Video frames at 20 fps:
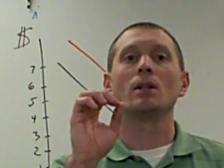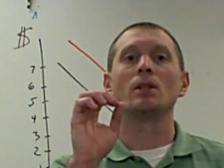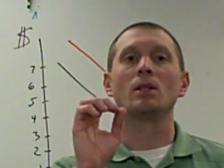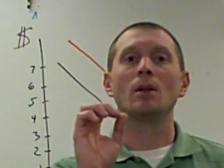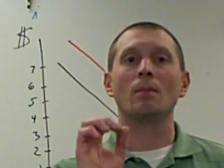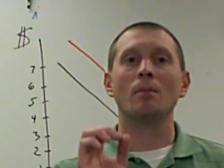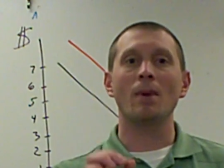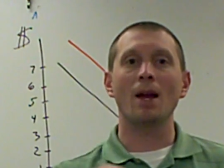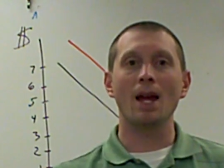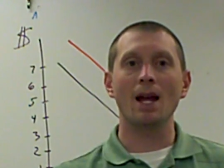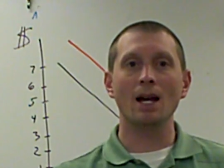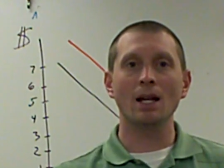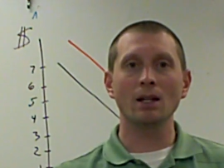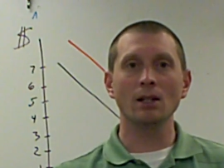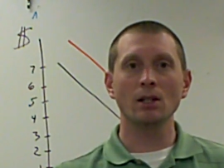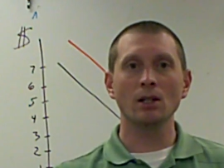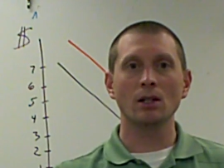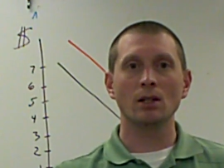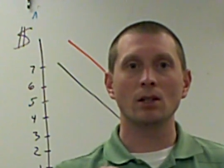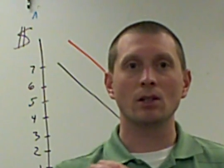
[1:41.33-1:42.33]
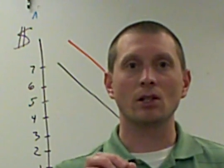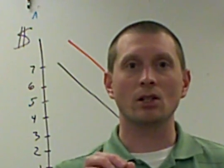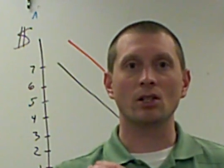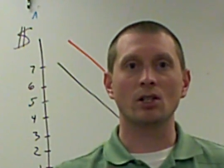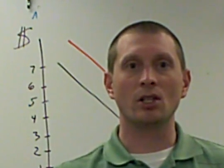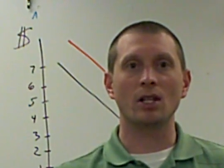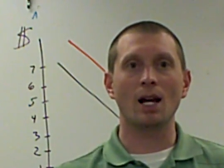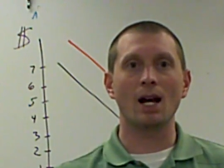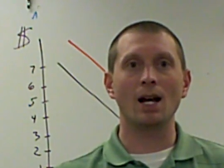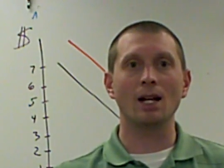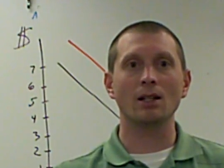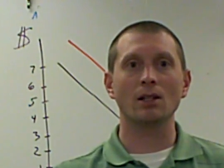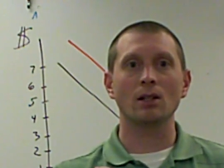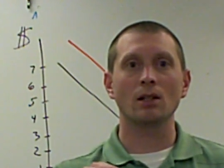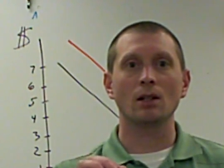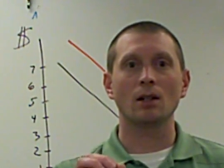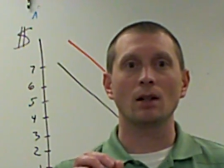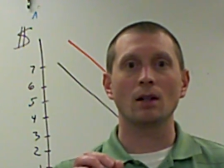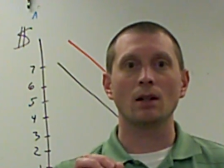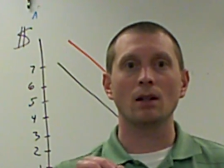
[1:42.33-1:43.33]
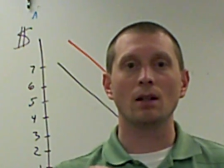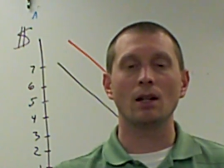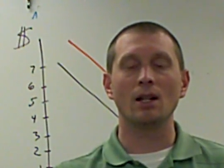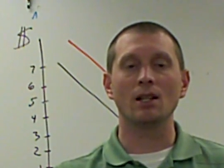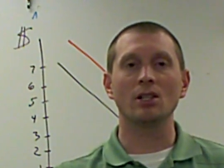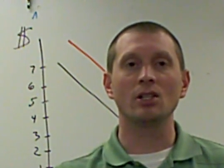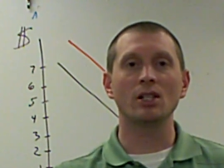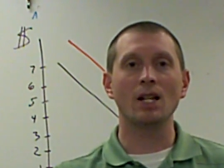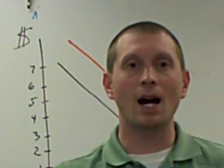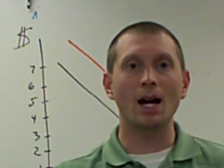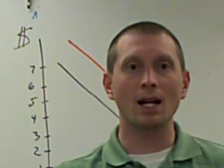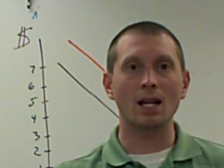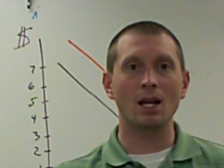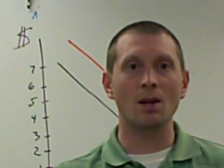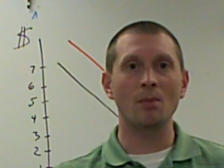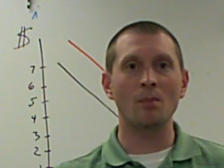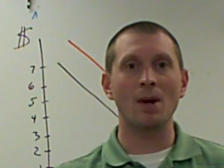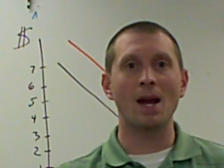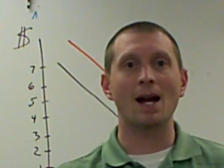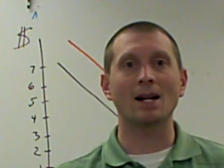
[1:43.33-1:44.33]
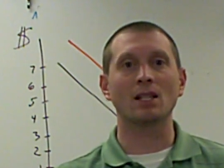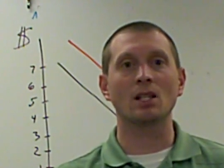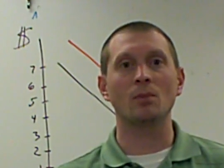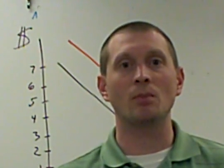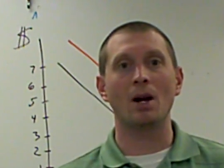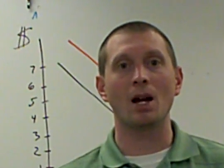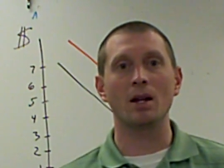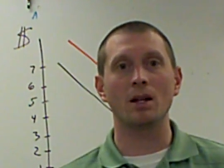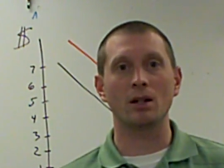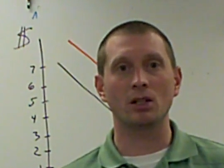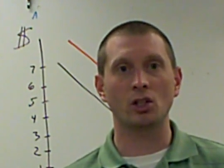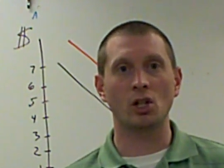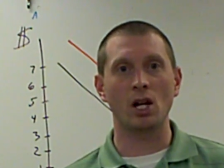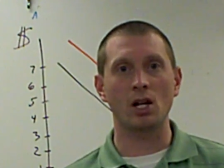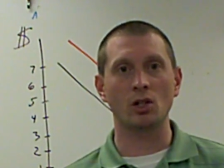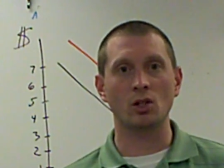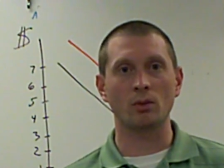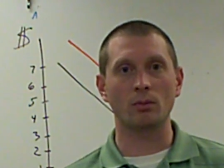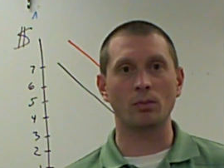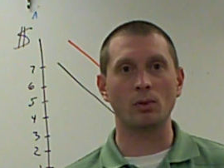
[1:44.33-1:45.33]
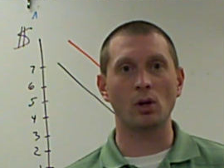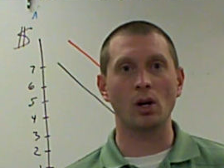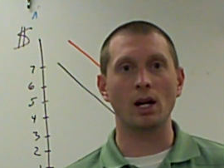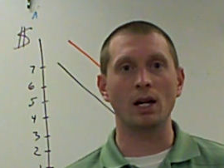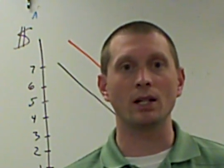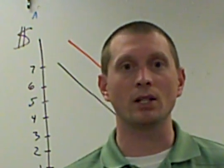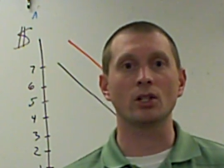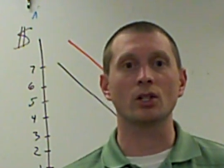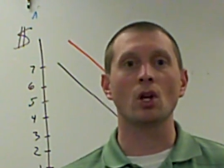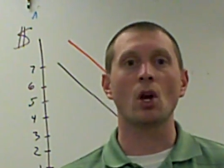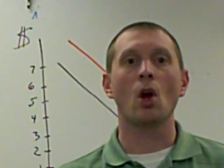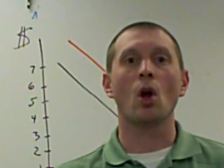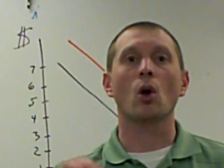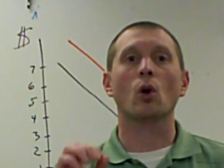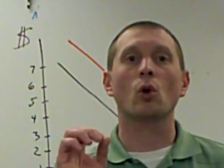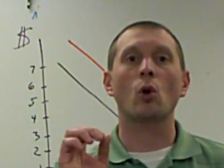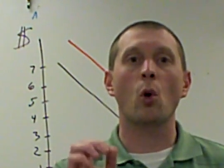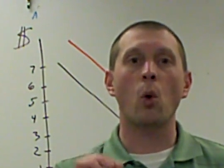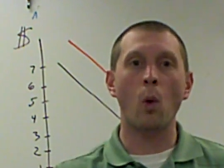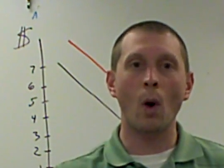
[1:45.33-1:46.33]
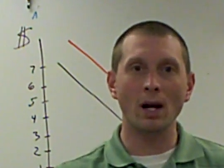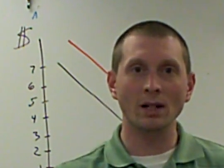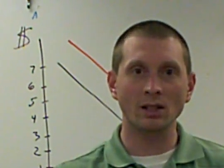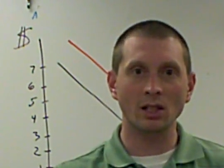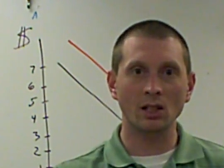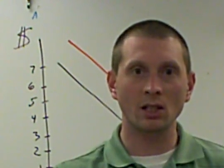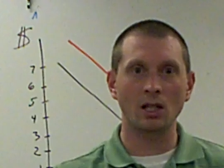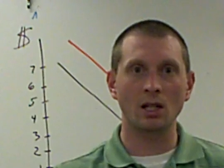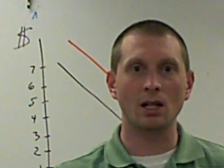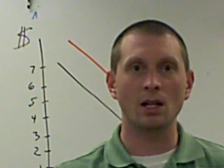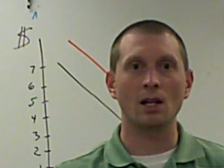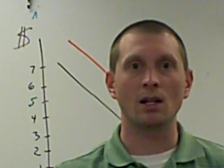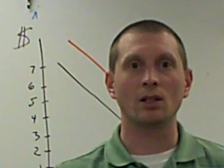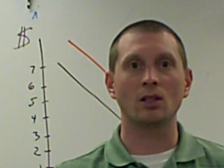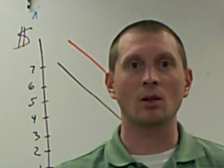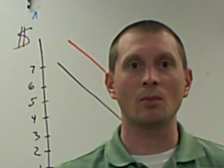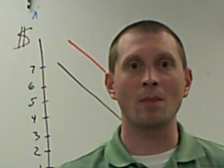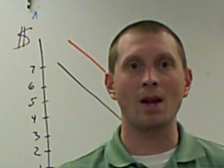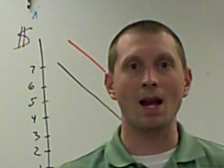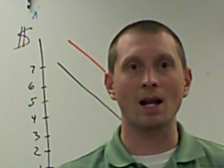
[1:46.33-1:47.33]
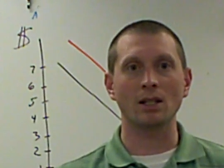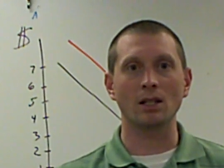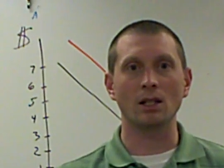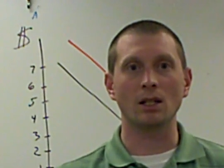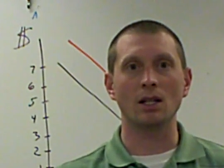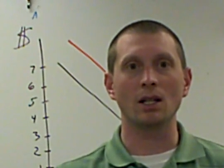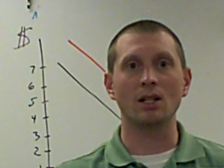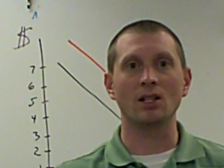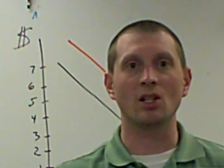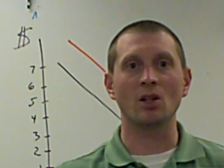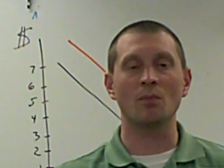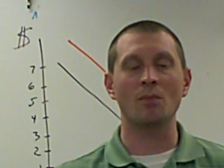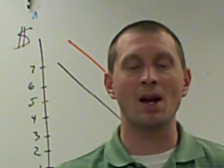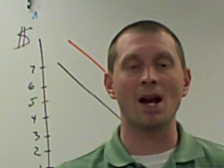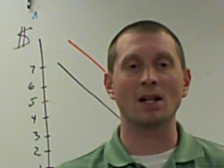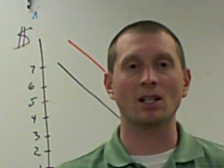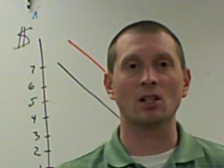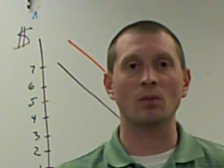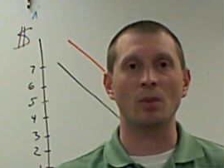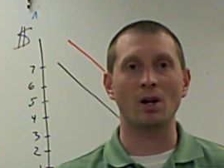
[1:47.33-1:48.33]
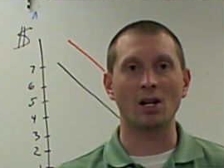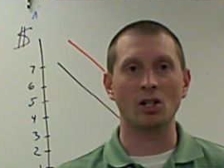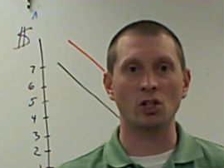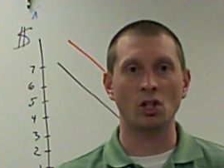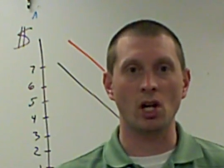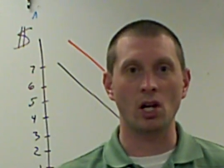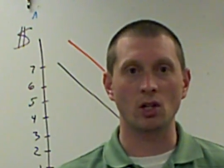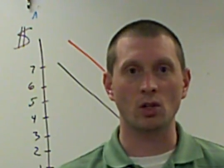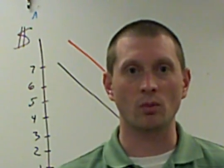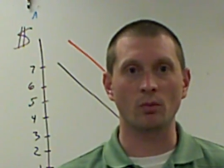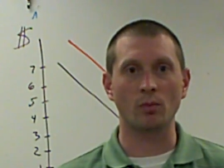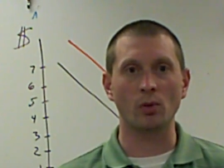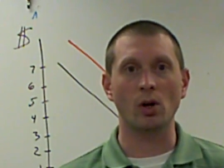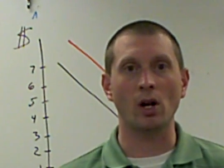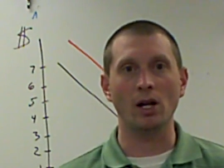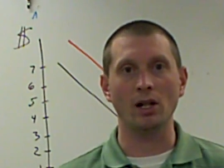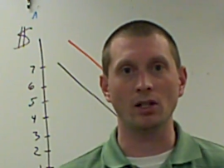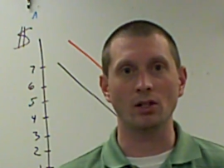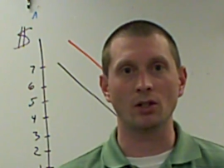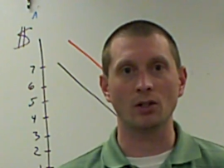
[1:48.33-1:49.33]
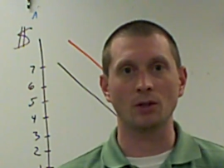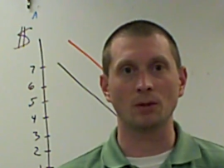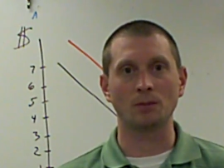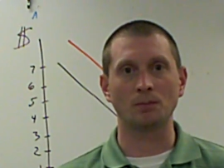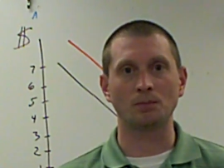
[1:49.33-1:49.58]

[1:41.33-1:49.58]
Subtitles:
demand is not impacted by a change in price. Quantity demanded is impacted by a change in price.